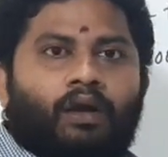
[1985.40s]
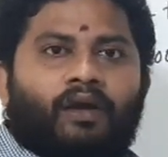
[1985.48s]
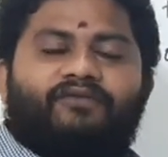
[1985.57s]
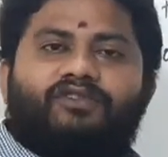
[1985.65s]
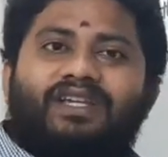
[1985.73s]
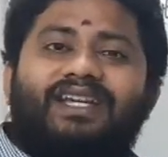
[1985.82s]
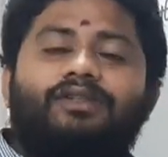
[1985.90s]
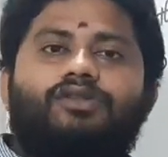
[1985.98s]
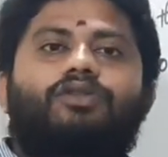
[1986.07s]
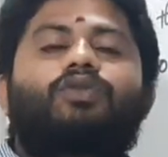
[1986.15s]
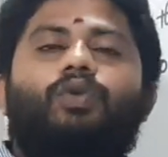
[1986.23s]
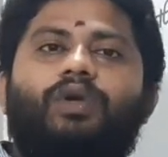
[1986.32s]
I've seen
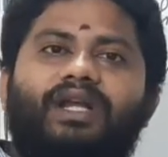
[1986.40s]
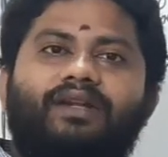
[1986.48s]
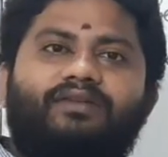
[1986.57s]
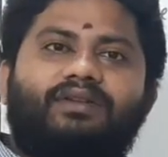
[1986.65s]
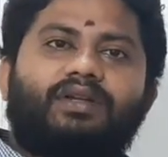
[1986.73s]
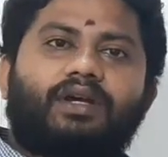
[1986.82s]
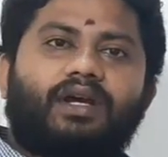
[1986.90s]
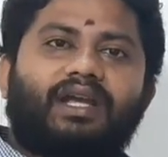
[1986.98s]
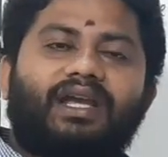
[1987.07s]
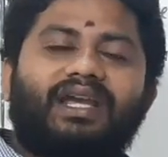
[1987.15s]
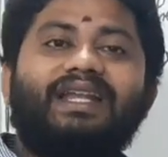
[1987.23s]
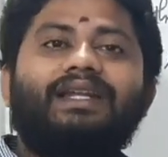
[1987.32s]
students
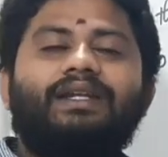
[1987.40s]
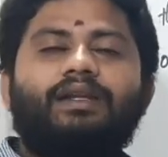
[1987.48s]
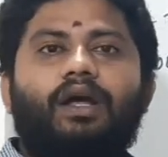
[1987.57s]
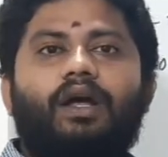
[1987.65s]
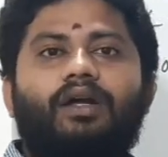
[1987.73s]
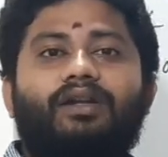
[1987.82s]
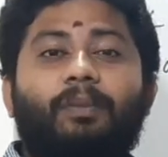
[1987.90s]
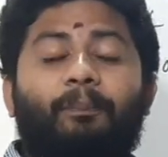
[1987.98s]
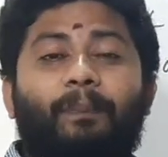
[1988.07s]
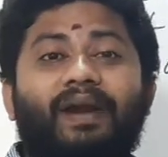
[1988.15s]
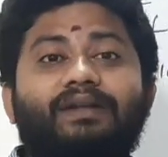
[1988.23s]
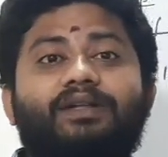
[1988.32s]
in
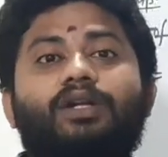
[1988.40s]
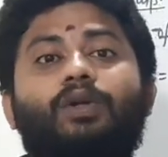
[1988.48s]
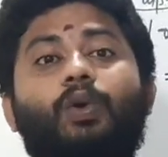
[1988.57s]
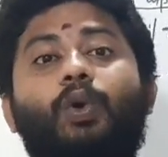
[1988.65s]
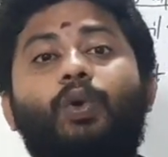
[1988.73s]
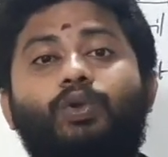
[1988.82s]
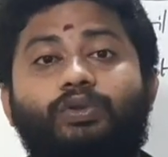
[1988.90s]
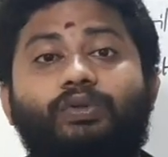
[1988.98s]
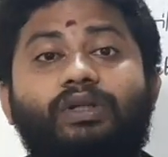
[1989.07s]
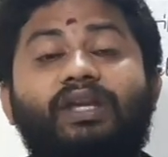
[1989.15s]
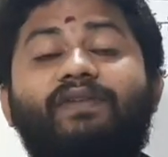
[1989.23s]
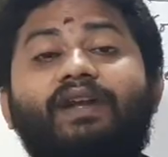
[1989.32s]
repeated course,
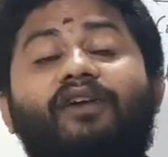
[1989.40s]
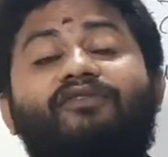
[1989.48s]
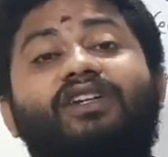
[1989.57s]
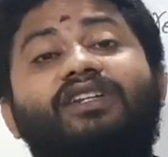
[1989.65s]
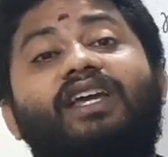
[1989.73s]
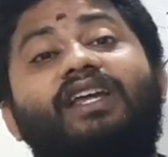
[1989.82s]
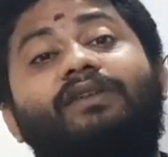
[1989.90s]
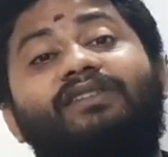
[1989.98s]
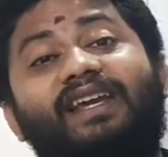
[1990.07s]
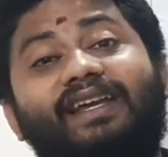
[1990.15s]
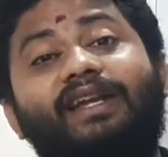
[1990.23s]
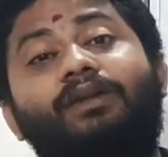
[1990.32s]
even after their
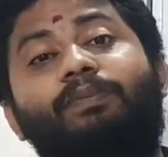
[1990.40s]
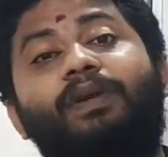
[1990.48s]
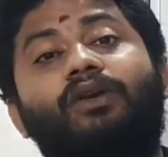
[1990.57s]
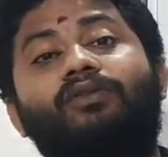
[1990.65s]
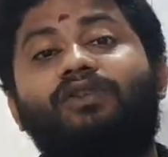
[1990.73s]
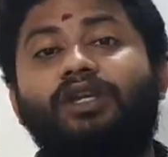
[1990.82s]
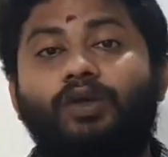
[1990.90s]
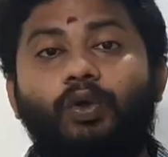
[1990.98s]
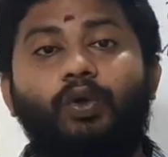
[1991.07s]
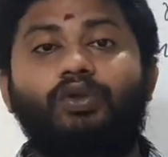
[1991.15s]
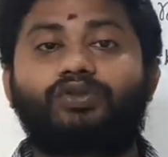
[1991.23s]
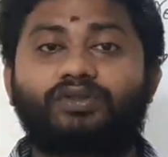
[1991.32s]
second PUC
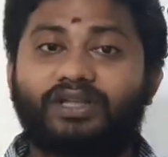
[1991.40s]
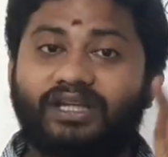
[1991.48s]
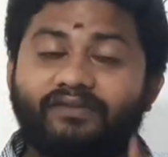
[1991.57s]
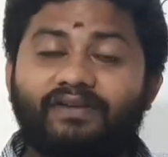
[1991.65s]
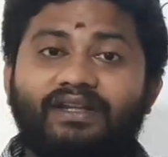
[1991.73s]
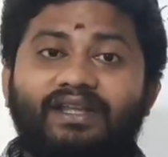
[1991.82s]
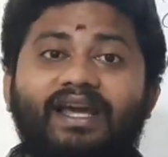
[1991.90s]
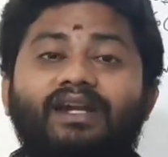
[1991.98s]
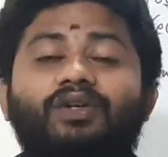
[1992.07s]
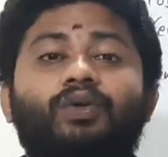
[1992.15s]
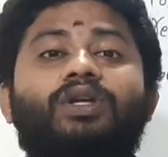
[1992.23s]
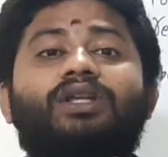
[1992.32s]
course, even they
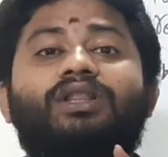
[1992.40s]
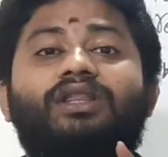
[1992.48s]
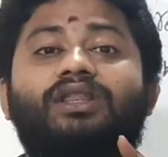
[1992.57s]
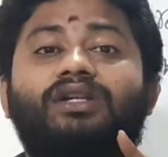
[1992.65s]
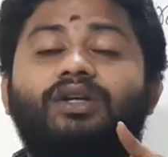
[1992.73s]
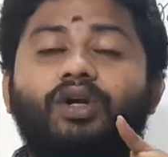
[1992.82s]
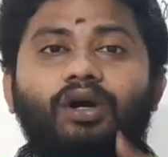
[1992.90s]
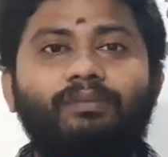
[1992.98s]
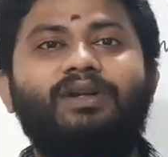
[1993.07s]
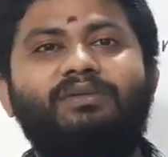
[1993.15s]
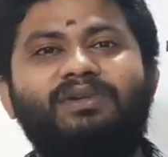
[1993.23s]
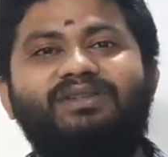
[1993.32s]
are doing the
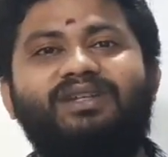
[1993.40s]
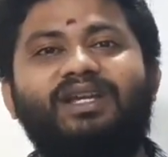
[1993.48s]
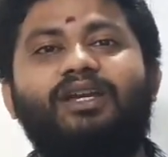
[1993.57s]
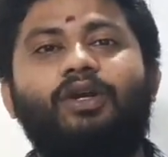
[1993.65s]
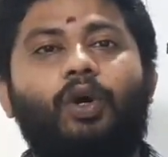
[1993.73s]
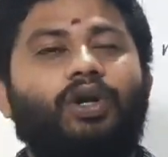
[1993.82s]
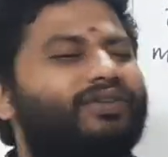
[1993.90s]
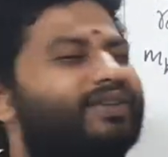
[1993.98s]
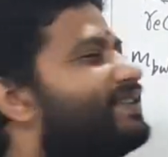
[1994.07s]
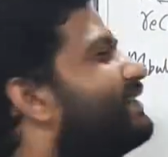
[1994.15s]
common mistake called the